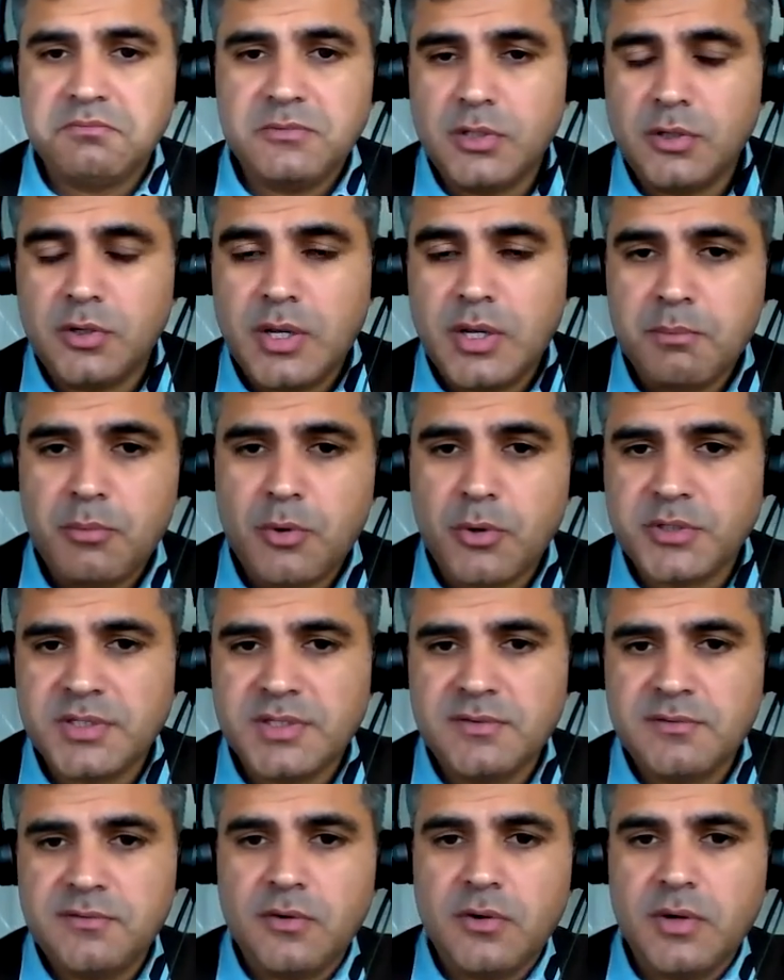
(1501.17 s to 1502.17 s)
you know,
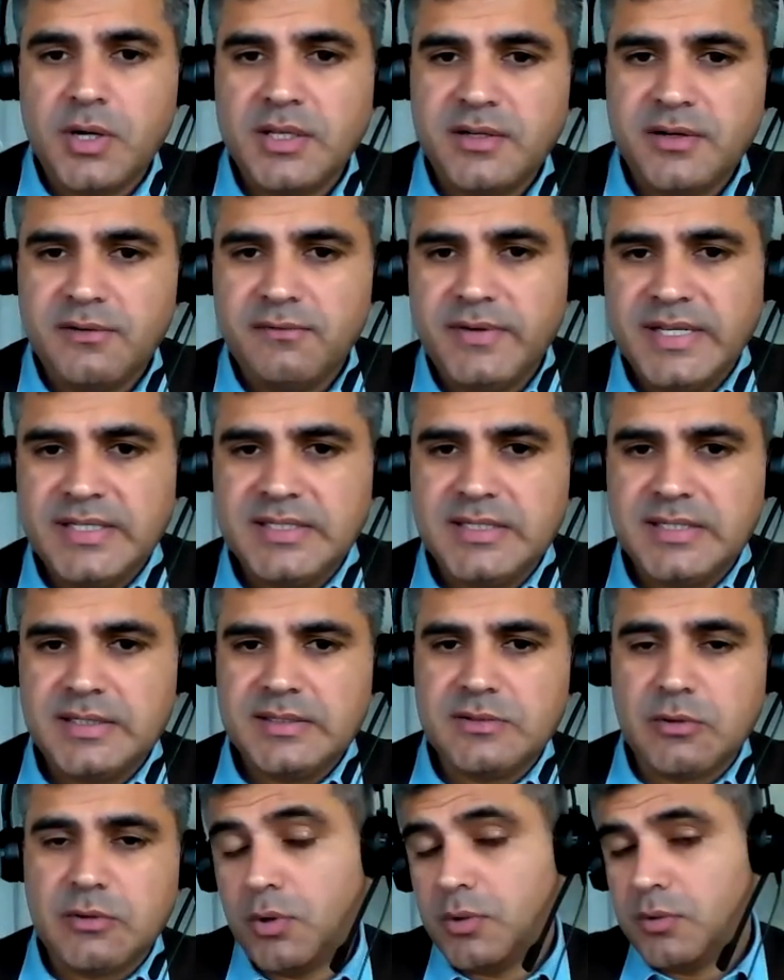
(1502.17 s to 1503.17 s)
important for other
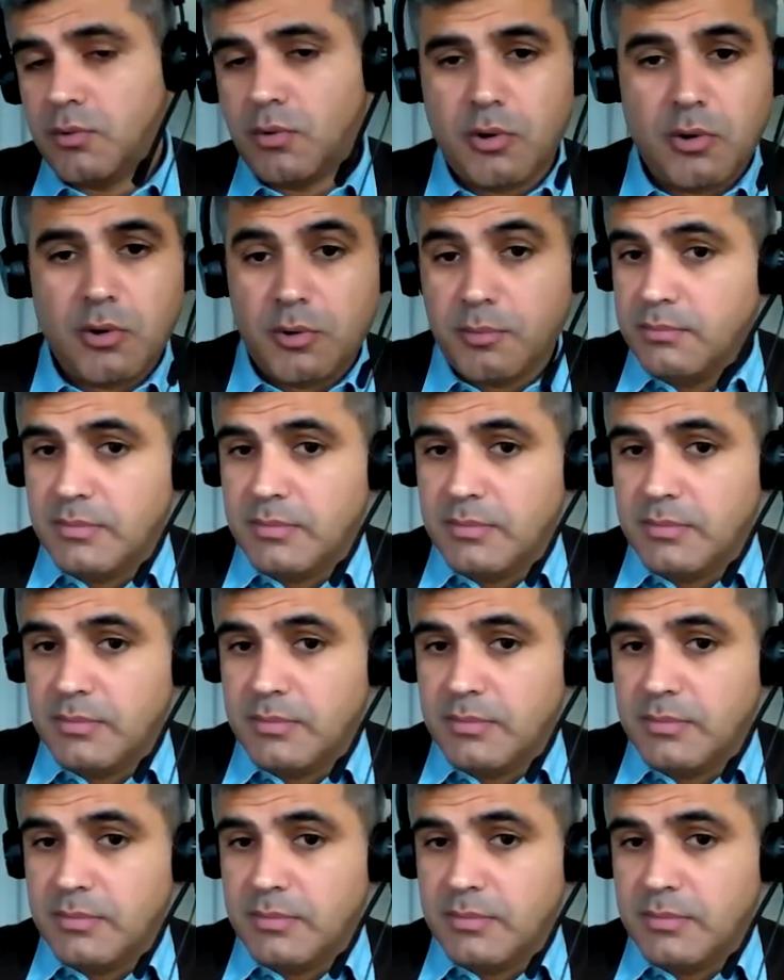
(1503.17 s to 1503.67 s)
investors, or, or, or